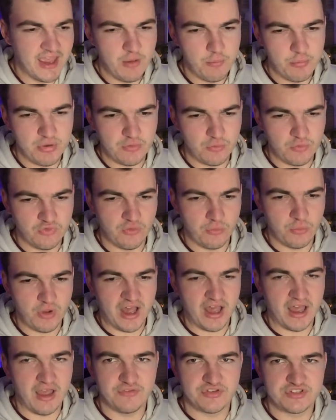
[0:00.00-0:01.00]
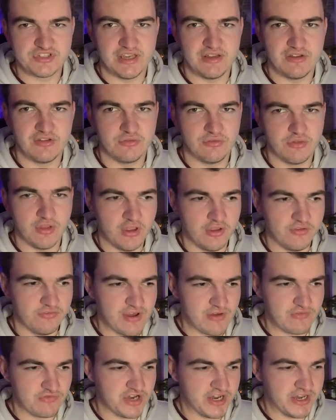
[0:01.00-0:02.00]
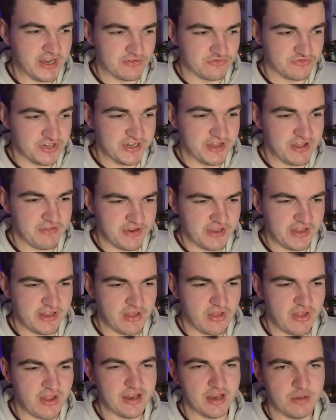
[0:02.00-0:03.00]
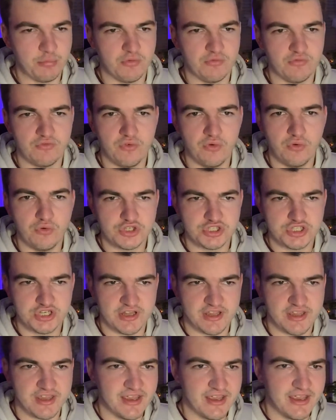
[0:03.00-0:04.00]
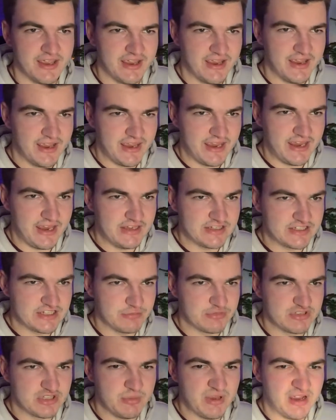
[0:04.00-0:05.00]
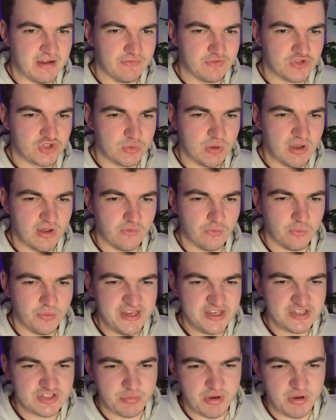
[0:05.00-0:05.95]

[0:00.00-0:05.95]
But from what I have seen in February, I really, really like. But unfortunately, he seems to be out for 12 weeks